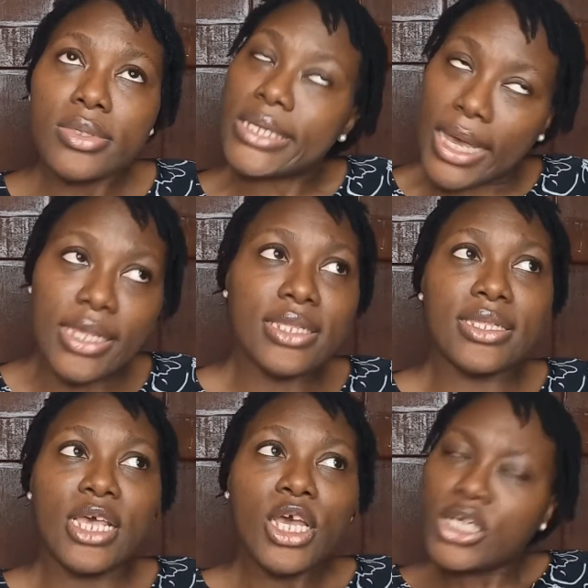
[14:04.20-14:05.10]
Yes,
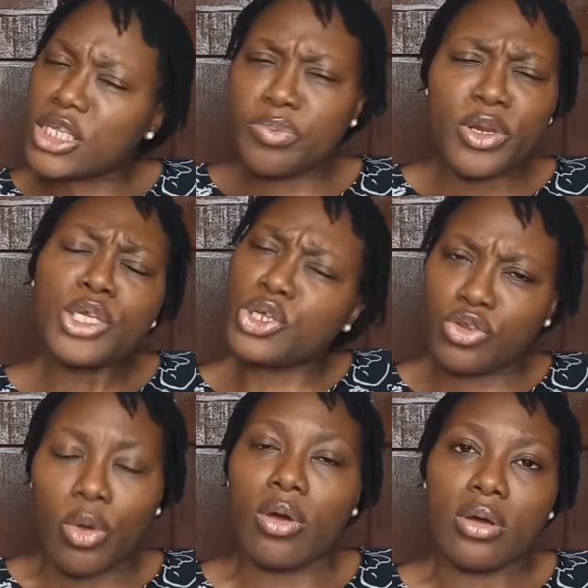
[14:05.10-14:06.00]
she's pretty
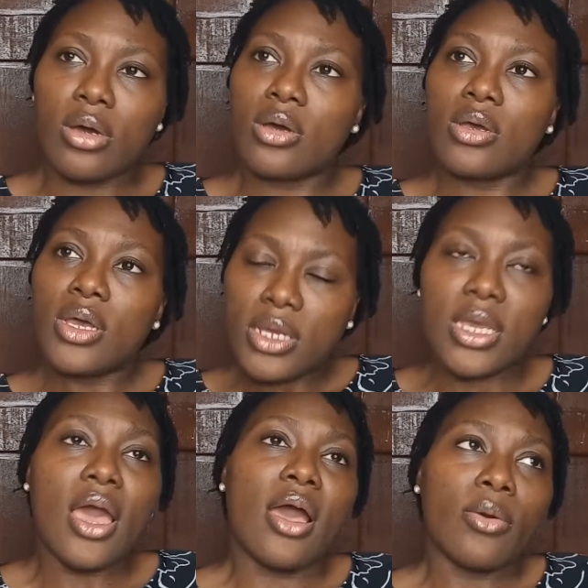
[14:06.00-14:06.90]
strong.
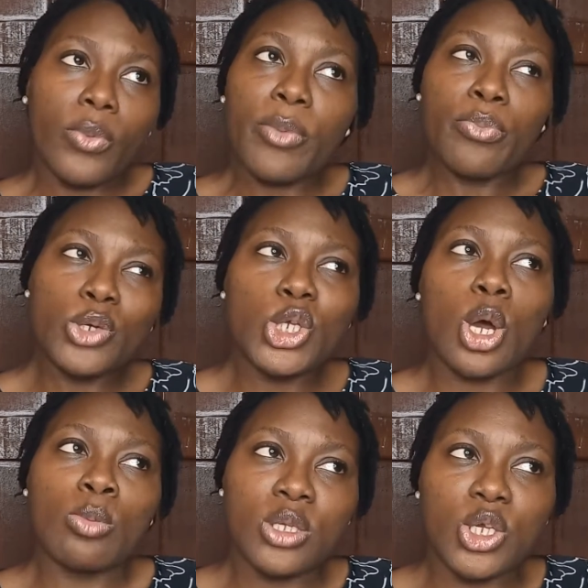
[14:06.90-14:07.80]
Yeah, when push
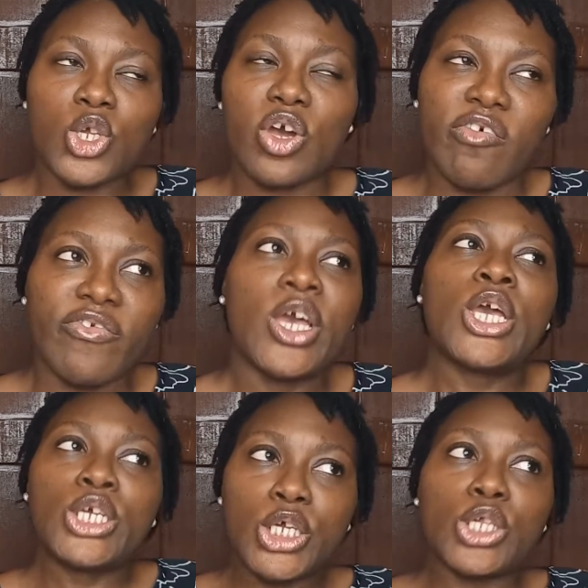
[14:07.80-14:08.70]
comes to shove,
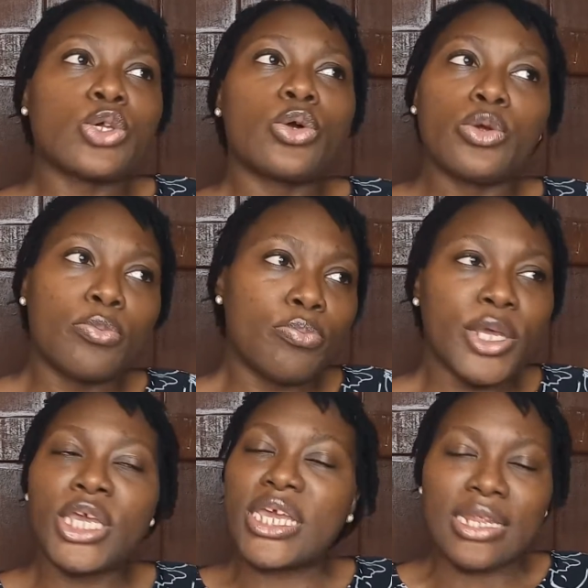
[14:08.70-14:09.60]
she's gonna
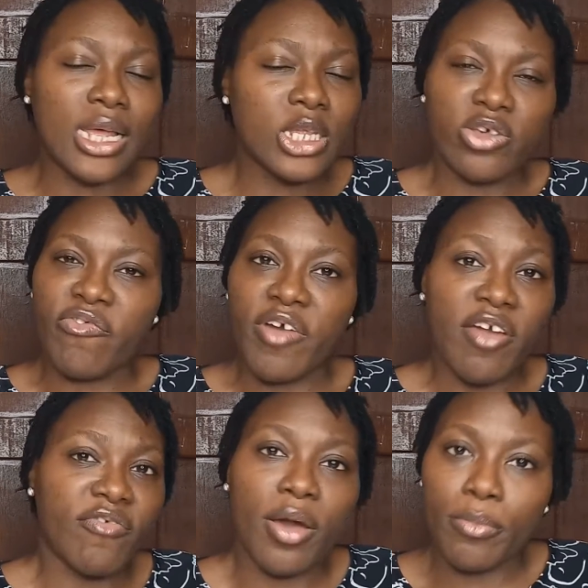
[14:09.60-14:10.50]
be in that
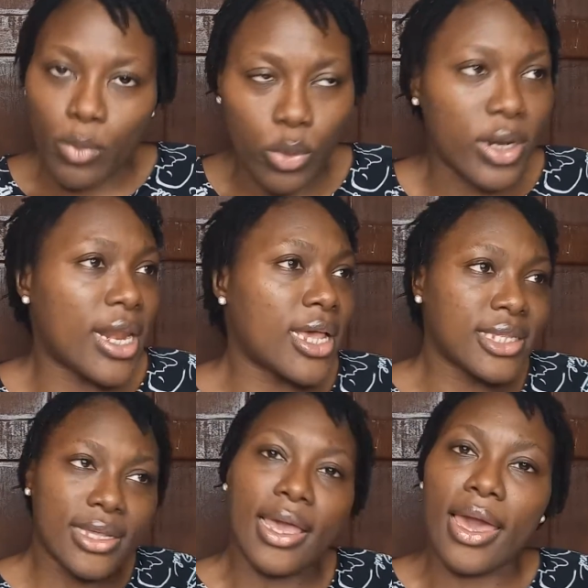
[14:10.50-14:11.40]
survivor mode.
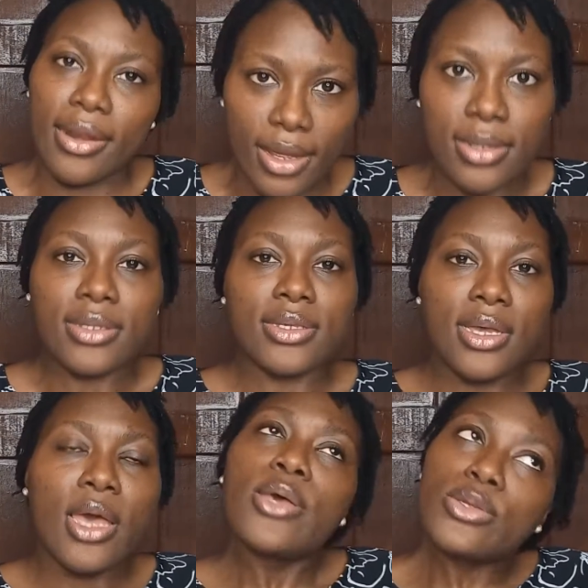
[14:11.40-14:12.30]
Let's get it.
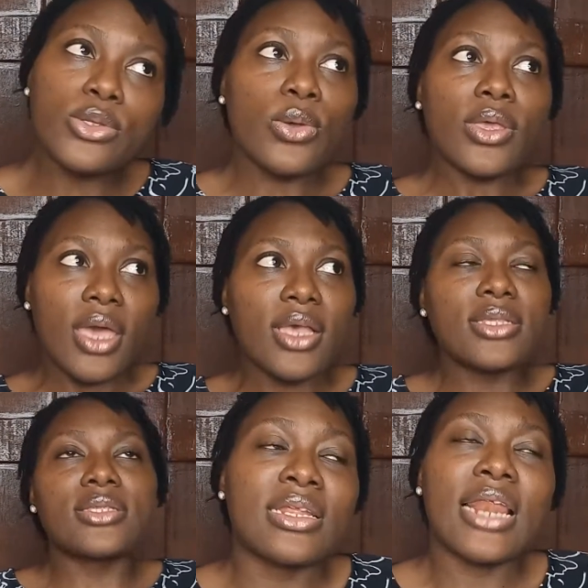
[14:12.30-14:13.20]
So yes,
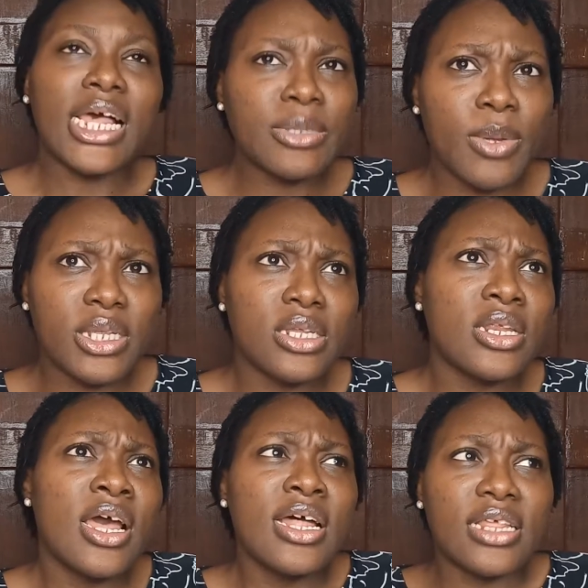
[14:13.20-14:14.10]
and the last person
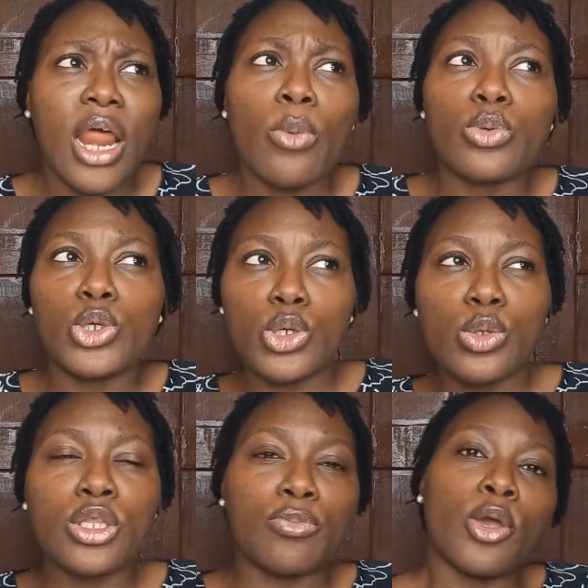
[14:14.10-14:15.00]
that I would choose
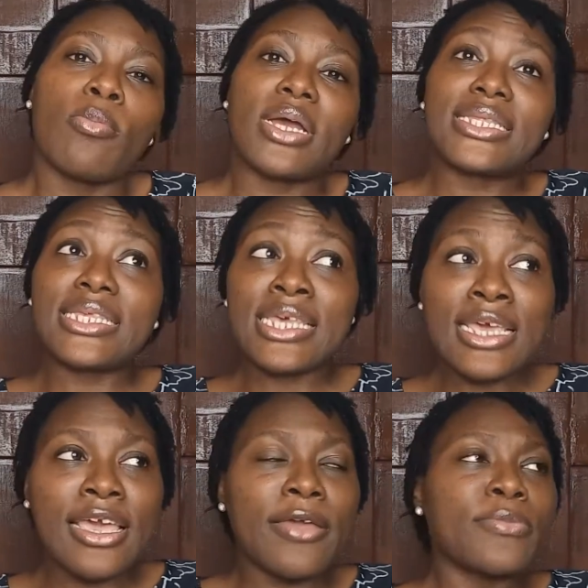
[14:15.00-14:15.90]
to be on my
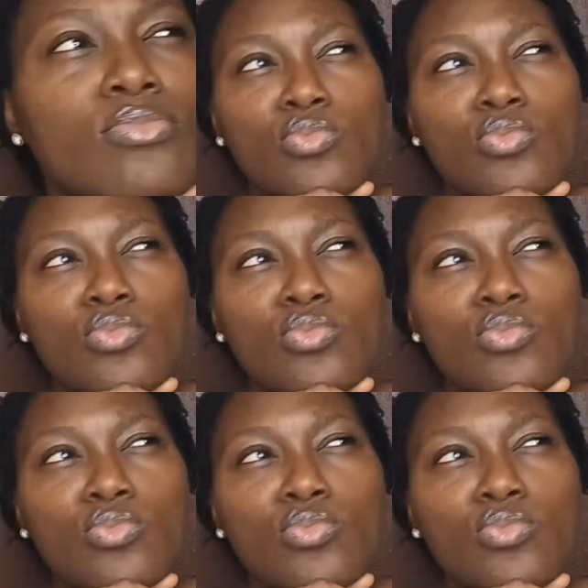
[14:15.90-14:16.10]
team,